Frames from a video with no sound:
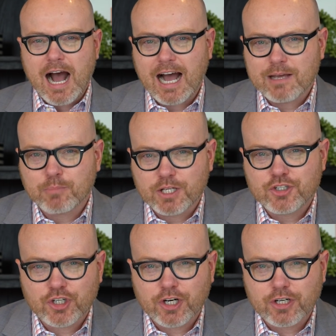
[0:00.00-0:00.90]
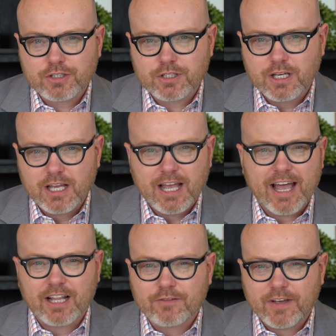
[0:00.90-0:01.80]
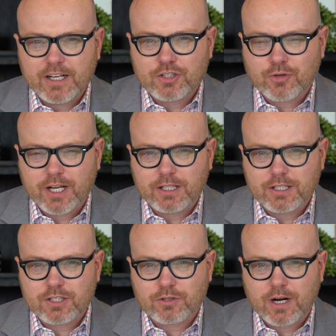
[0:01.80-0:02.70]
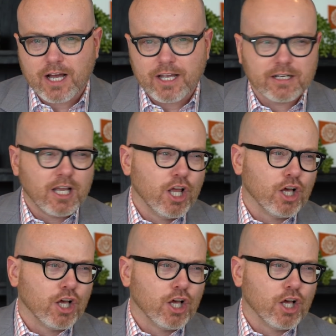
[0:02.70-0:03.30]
High blood sugars, elevated triglyceride,